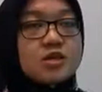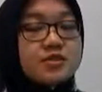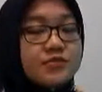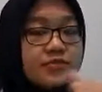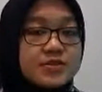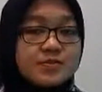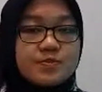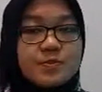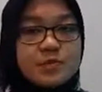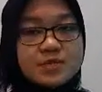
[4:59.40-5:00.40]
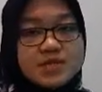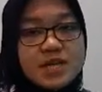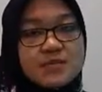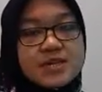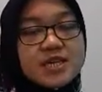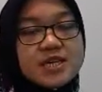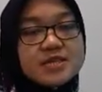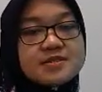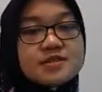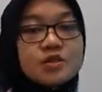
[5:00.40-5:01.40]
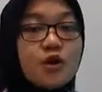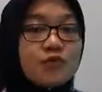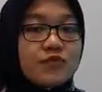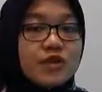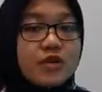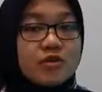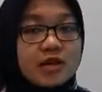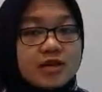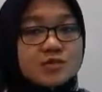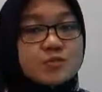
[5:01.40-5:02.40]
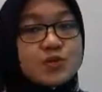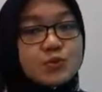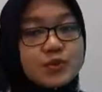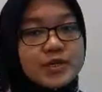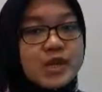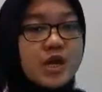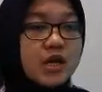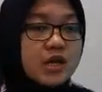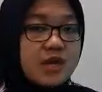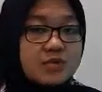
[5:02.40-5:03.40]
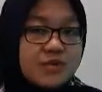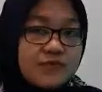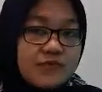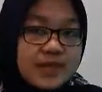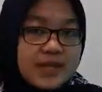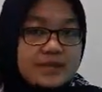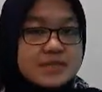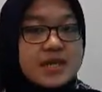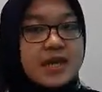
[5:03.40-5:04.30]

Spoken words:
The first problem statement is the conflict arise between Captain Phillips